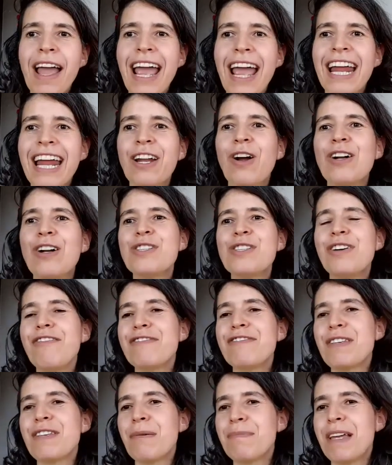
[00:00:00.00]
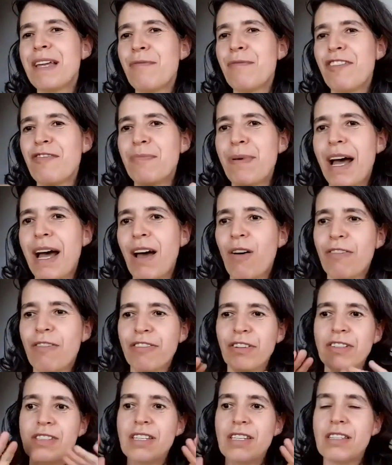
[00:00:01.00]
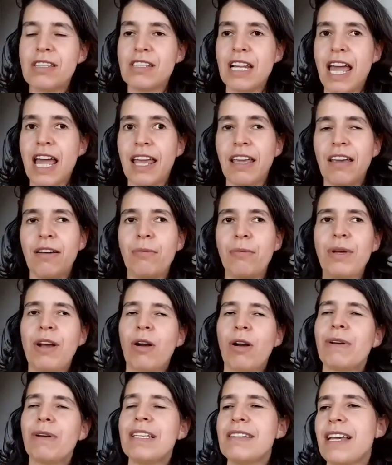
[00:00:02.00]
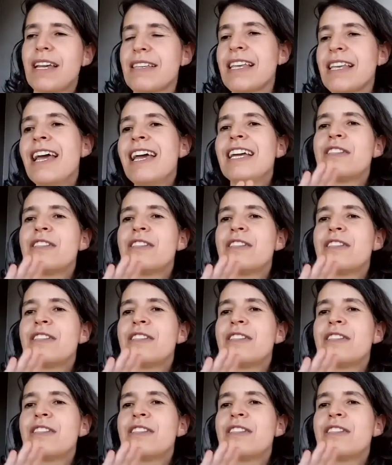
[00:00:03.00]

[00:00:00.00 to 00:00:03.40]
And also, if sometimes with Bach, of course, it's like we always say,